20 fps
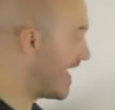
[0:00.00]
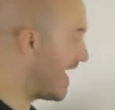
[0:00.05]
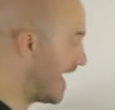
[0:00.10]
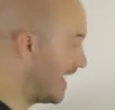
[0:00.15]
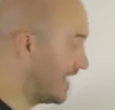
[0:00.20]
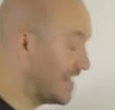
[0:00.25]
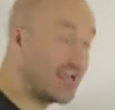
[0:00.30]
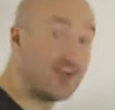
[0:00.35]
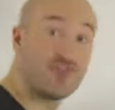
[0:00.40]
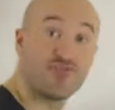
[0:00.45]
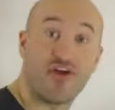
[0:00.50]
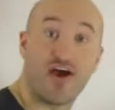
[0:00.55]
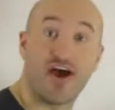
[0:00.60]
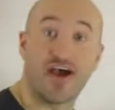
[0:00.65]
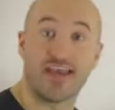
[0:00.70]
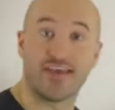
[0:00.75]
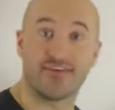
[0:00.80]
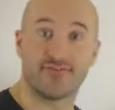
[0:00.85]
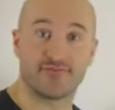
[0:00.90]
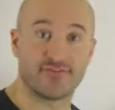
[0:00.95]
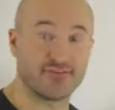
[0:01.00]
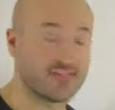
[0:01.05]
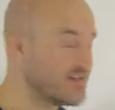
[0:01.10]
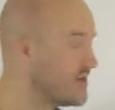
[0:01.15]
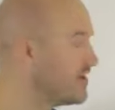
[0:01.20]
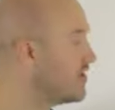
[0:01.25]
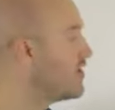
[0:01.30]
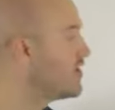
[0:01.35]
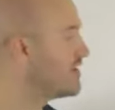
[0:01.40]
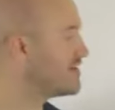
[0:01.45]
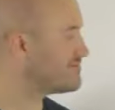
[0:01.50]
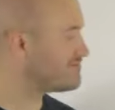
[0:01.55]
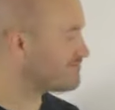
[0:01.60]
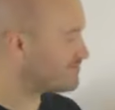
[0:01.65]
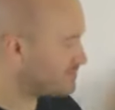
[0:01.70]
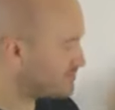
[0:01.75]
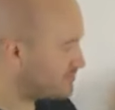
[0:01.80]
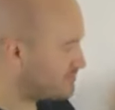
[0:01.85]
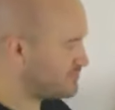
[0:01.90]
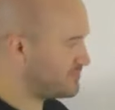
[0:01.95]
Ali arrived.
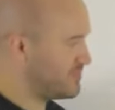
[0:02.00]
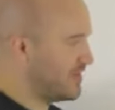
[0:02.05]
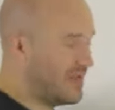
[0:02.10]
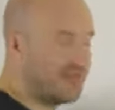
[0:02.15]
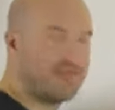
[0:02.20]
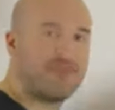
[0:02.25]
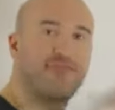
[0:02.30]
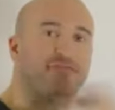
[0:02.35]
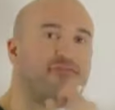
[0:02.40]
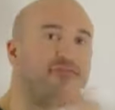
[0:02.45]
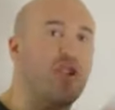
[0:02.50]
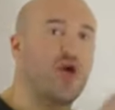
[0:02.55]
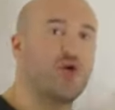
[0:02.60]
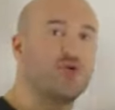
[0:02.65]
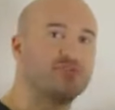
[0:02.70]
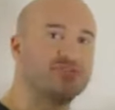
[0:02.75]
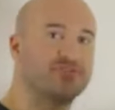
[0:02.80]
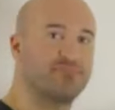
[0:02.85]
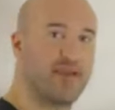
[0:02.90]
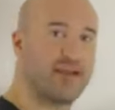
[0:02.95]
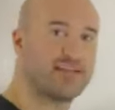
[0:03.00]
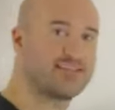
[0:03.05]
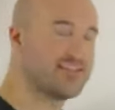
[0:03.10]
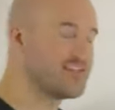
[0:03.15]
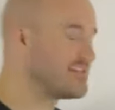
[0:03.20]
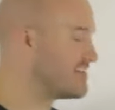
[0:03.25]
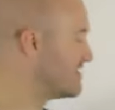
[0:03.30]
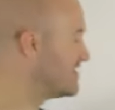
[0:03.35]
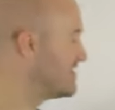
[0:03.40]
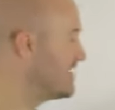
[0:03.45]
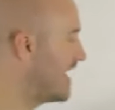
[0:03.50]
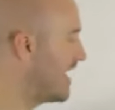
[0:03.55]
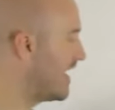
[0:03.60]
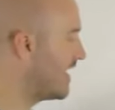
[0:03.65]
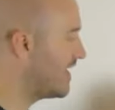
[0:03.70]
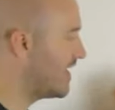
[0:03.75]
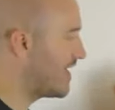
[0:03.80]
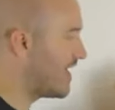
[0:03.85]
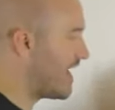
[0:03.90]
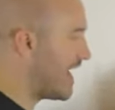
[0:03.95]
It flows better to
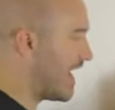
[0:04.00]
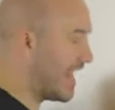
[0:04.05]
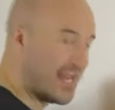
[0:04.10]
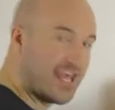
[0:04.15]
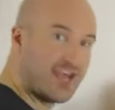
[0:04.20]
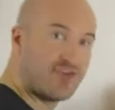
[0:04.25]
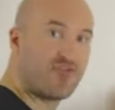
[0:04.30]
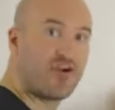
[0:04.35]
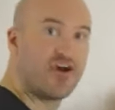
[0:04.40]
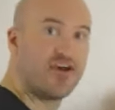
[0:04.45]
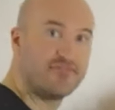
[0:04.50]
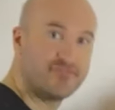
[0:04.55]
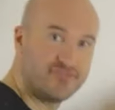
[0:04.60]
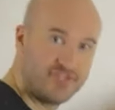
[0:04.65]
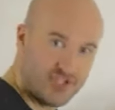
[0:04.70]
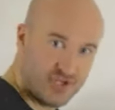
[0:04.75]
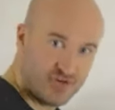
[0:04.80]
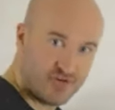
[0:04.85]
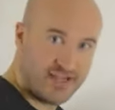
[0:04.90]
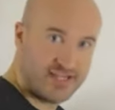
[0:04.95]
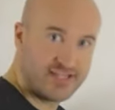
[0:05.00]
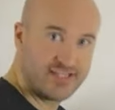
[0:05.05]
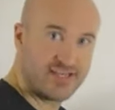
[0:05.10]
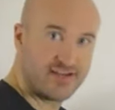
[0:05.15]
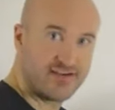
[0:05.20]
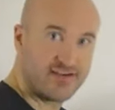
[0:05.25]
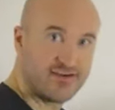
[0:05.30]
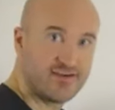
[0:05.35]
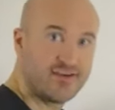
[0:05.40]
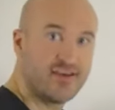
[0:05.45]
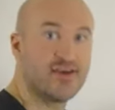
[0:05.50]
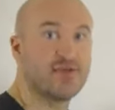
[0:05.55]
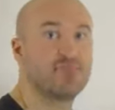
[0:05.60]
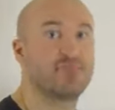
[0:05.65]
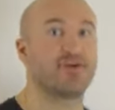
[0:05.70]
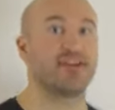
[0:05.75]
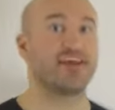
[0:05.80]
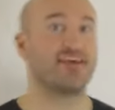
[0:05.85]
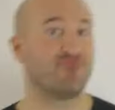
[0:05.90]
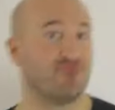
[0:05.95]
say Ali arrived during dinner,
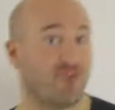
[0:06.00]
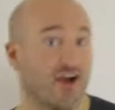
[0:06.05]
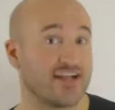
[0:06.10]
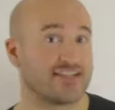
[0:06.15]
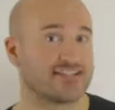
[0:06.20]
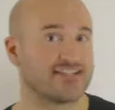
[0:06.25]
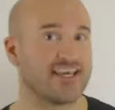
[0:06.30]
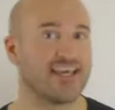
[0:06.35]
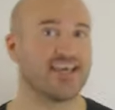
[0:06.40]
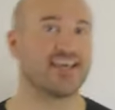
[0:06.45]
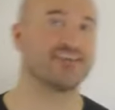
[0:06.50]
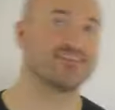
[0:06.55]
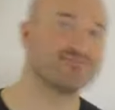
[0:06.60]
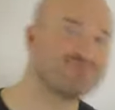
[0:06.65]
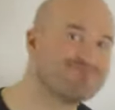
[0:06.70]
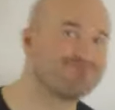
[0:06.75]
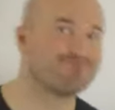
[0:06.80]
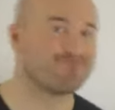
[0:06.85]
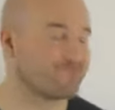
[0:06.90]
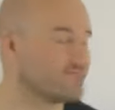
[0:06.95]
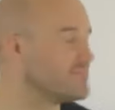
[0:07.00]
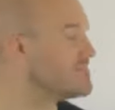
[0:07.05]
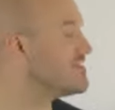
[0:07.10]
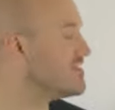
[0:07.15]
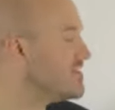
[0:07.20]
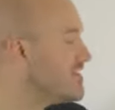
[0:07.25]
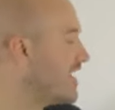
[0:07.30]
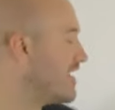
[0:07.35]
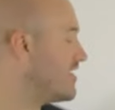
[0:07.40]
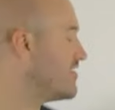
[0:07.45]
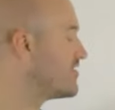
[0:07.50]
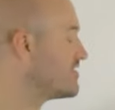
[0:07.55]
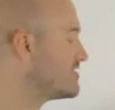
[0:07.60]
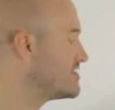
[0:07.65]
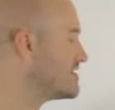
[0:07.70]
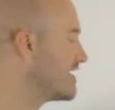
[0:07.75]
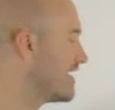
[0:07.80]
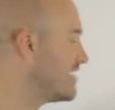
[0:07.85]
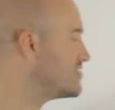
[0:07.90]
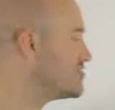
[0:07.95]
but in writing, yeah, you could
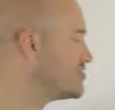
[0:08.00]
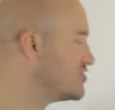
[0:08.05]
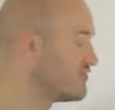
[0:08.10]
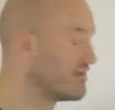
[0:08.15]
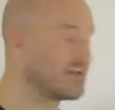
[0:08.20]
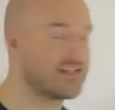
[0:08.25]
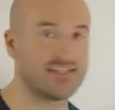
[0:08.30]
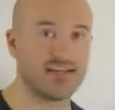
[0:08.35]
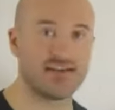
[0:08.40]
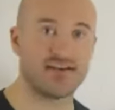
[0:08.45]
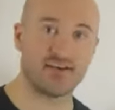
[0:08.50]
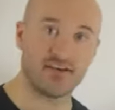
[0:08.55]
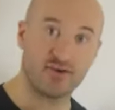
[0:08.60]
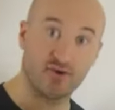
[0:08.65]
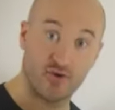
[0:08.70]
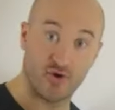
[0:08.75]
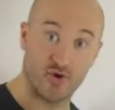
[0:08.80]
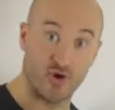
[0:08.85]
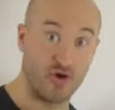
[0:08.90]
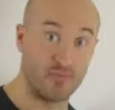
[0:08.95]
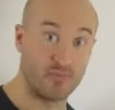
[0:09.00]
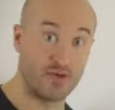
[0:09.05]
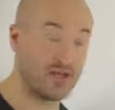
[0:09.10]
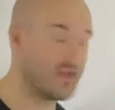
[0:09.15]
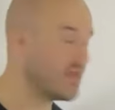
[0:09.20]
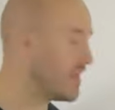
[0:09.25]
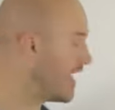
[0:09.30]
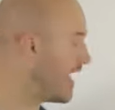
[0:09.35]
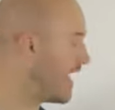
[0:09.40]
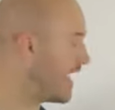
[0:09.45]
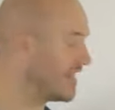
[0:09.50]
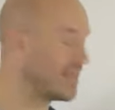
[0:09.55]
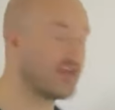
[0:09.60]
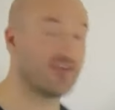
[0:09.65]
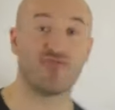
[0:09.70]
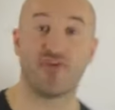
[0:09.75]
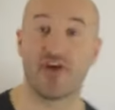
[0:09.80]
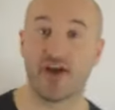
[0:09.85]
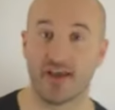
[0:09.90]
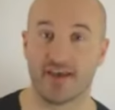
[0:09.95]
say during dinner, comma, Ali
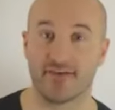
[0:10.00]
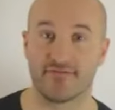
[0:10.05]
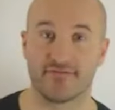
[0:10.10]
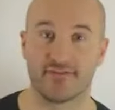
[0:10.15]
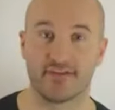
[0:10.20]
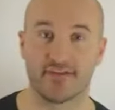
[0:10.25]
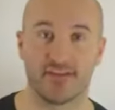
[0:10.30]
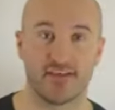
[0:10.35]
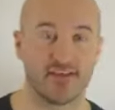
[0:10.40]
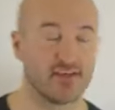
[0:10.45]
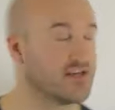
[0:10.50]
arrived.